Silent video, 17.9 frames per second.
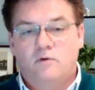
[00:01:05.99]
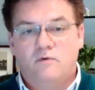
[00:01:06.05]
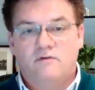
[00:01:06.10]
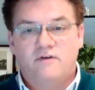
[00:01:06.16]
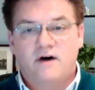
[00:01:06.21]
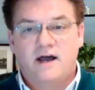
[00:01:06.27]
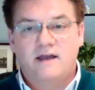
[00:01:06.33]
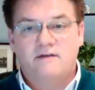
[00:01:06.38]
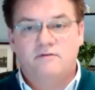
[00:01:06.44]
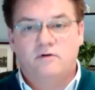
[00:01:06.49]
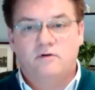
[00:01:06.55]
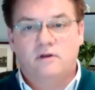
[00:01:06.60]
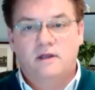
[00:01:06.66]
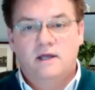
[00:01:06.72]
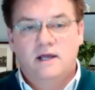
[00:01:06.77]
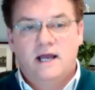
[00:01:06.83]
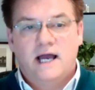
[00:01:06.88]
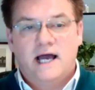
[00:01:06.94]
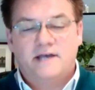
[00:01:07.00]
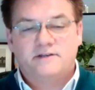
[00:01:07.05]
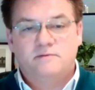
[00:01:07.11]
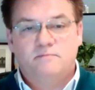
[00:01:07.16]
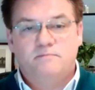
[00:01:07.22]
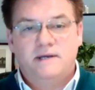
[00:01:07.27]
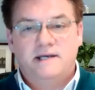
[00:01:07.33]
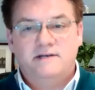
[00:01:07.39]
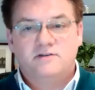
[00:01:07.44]
revival
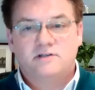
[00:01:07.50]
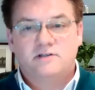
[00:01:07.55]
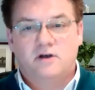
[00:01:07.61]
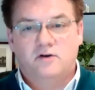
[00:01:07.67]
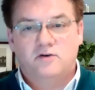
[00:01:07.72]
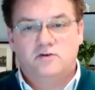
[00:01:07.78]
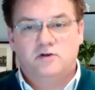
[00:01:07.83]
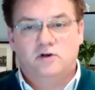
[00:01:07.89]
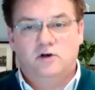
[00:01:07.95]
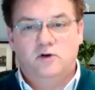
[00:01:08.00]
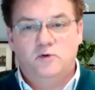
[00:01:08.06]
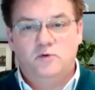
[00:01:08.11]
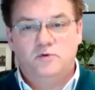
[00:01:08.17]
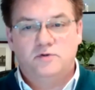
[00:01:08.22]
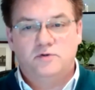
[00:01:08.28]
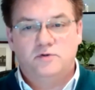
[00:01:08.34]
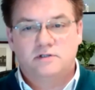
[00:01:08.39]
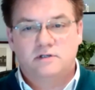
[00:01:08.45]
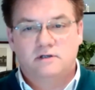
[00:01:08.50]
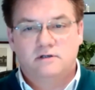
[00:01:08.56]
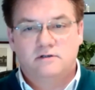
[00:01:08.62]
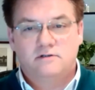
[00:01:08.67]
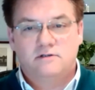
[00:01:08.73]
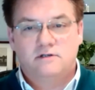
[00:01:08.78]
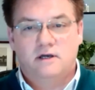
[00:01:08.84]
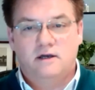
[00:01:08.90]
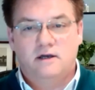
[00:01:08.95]
hasn't been such a loose
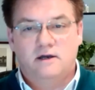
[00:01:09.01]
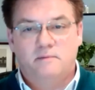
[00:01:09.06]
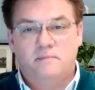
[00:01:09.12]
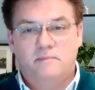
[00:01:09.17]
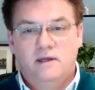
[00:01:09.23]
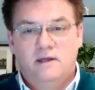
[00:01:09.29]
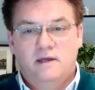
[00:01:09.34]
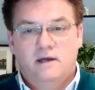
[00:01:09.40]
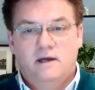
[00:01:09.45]
term.